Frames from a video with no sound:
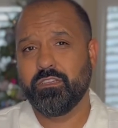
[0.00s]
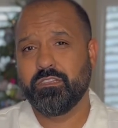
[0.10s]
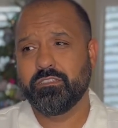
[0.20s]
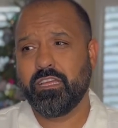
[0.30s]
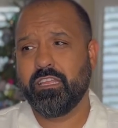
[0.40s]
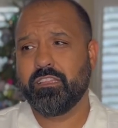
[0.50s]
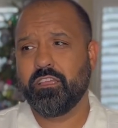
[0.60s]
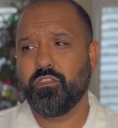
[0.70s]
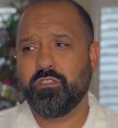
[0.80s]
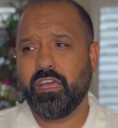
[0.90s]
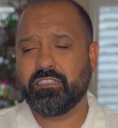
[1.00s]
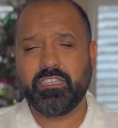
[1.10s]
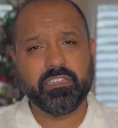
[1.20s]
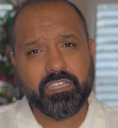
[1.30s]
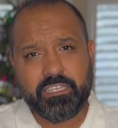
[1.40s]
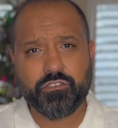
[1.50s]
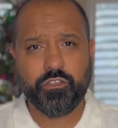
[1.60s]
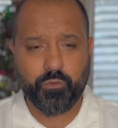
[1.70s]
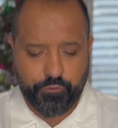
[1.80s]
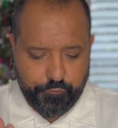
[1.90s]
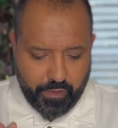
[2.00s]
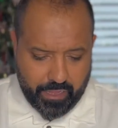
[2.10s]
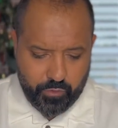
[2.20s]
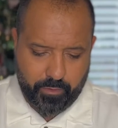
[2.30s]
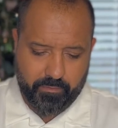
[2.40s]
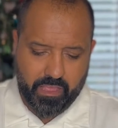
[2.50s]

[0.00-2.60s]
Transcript: that as he leads you, you would follow him.